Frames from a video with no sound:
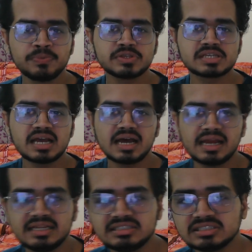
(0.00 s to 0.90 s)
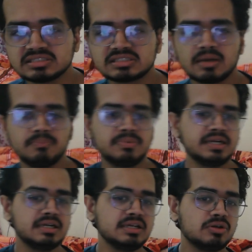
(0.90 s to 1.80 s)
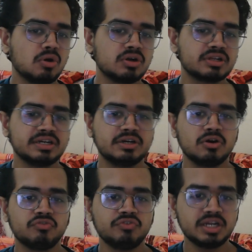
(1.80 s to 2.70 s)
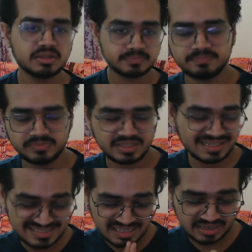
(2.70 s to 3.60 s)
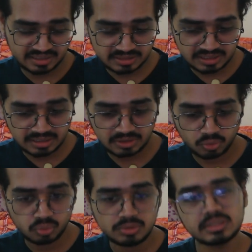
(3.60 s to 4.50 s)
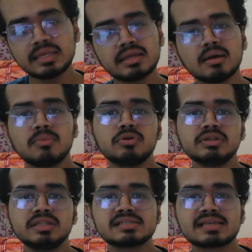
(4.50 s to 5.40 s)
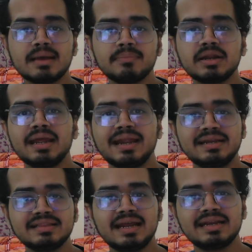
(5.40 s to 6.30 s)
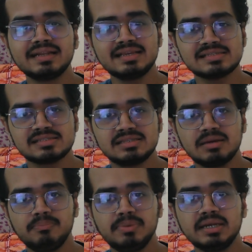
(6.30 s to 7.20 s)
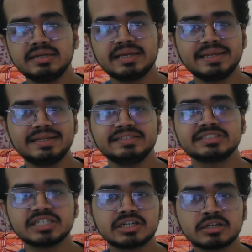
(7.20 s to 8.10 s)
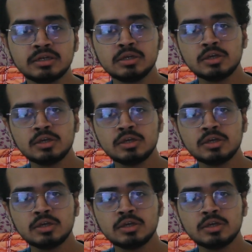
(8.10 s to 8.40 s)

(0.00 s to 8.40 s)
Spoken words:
So yeah, I just completely got rid of it. There's another cool thing about this camera, and that is the built-in shutter.